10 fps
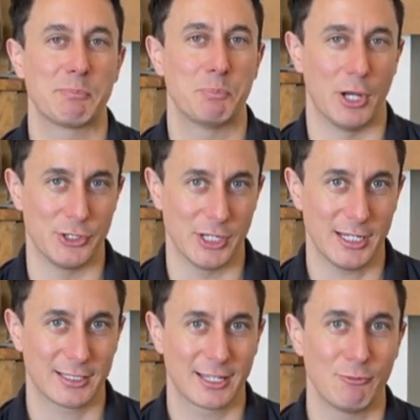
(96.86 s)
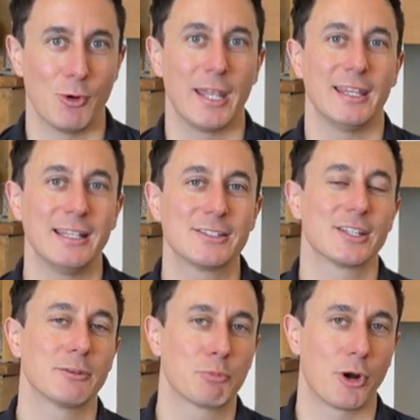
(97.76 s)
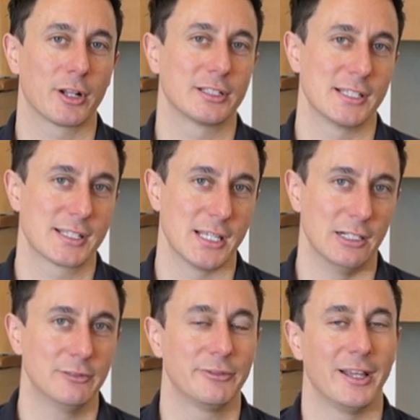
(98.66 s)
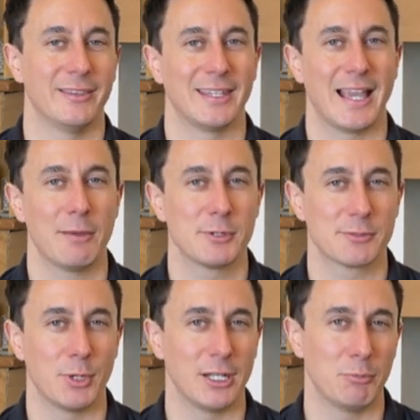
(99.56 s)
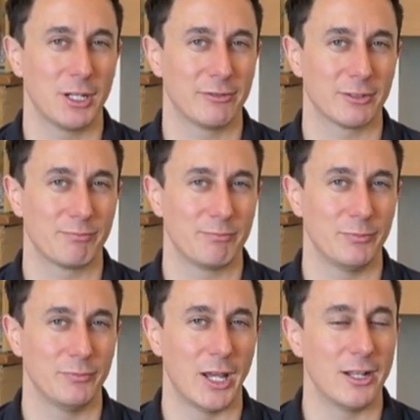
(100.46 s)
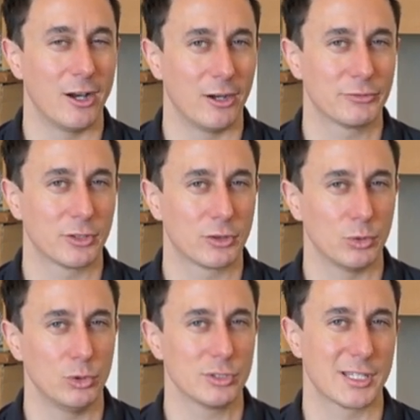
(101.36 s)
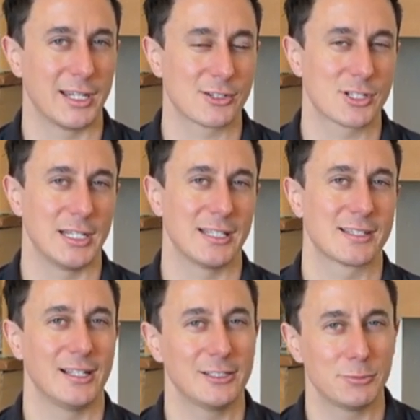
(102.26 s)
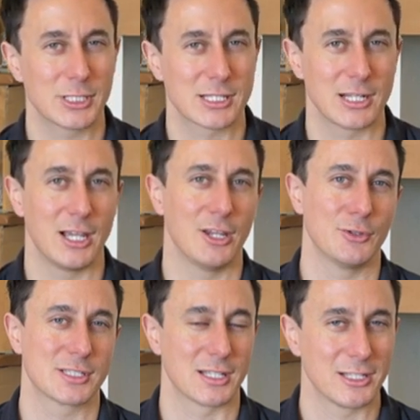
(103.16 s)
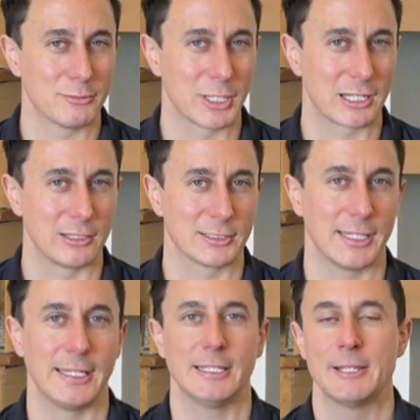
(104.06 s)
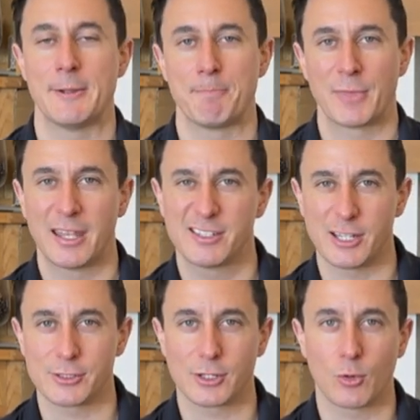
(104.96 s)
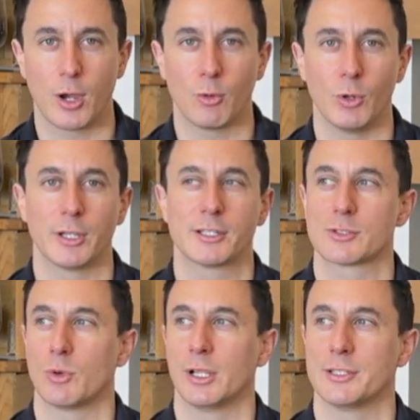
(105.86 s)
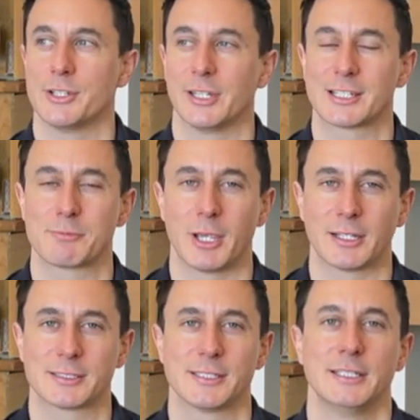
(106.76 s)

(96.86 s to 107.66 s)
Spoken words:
budget went into the product itself and the app has been a bit of an afterthought, and actually it's a little bit slow, it's a little bit clunky, doesn't quite work as well as you'd expect.